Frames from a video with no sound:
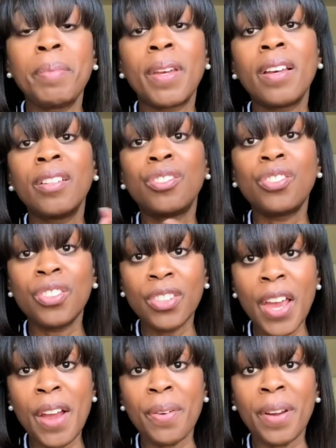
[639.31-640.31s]
because
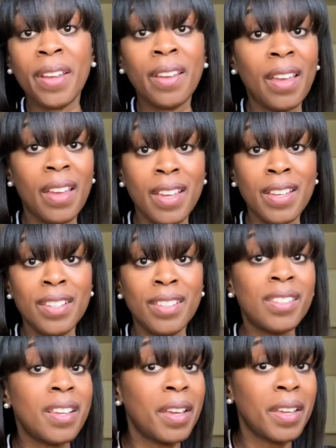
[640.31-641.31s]
sharing
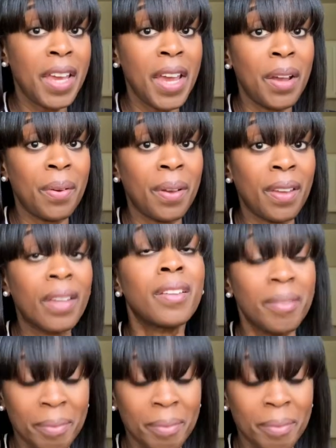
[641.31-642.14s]
is caring.